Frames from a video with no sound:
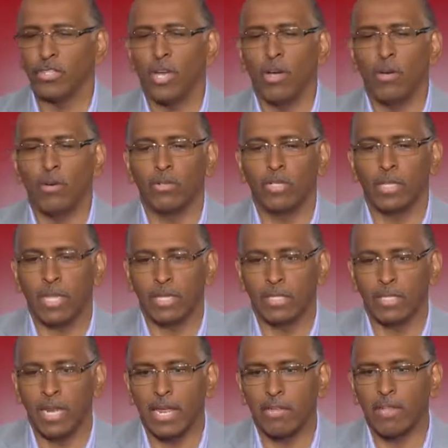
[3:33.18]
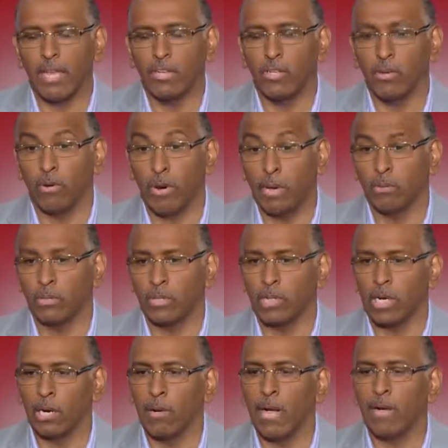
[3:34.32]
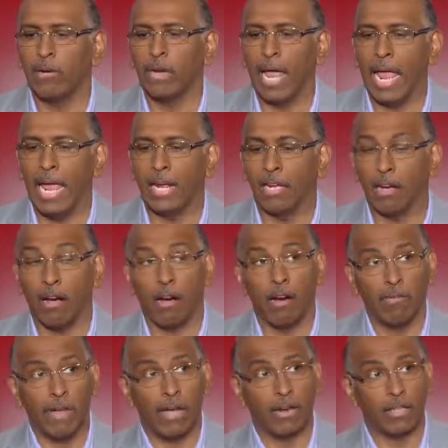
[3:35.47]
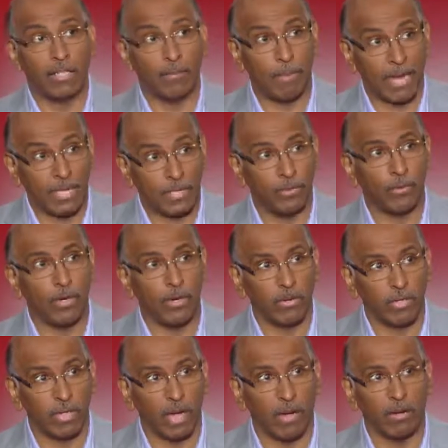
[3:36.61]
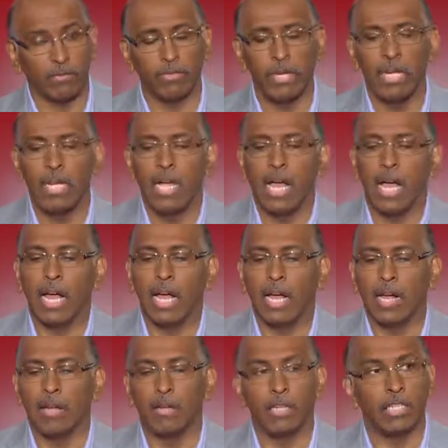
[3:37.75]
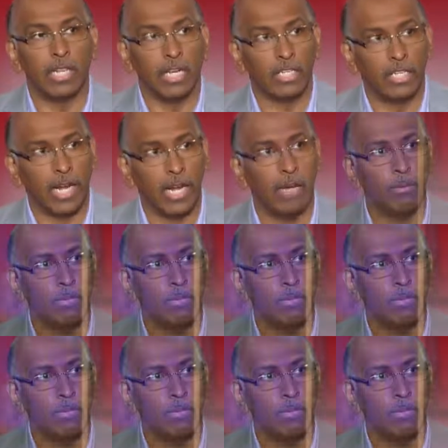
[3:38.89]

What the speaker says: So to the extent that you are able to go out and carve out a space for yourself, Dick Cheney